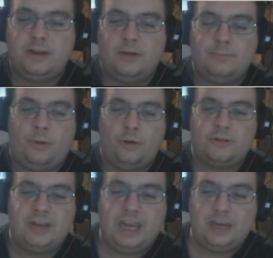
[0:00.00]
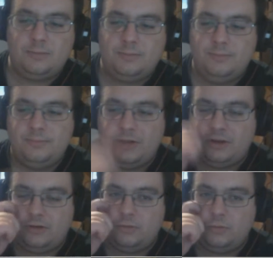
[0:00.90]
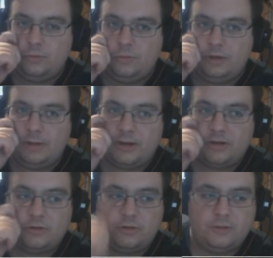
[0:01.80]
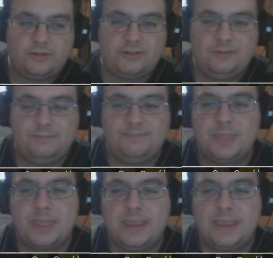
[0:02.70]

And right now I paused the game to rewrite my controls.